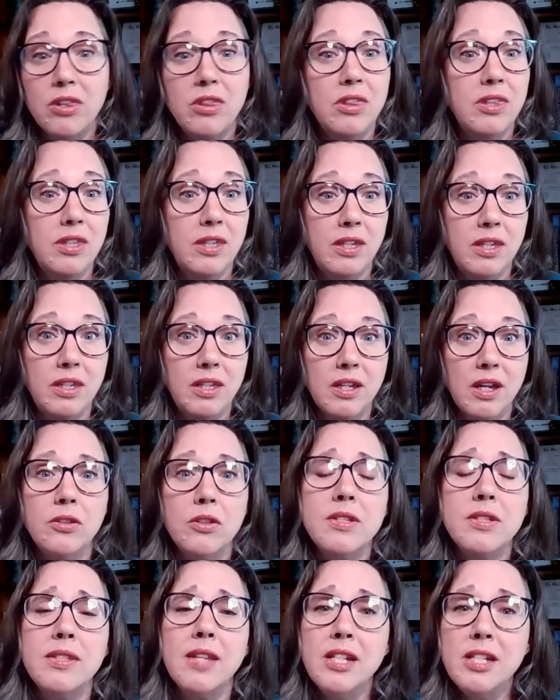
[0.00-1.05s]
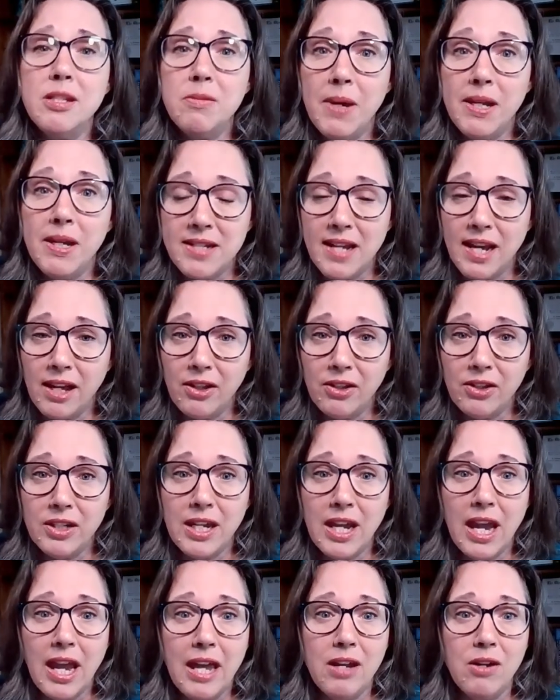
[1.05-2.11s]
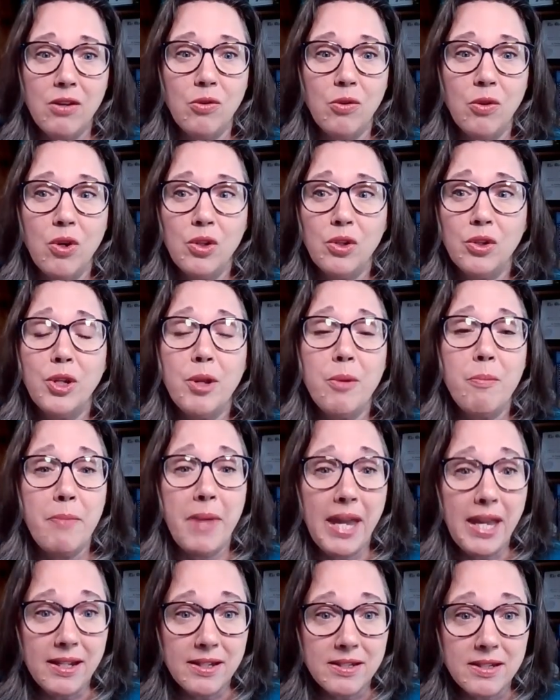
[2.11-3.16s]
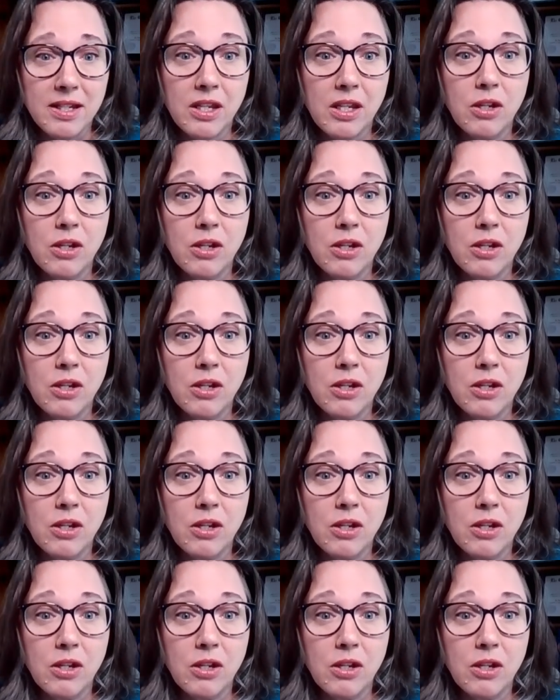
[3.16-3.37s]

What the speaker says: the sentimentality and lament.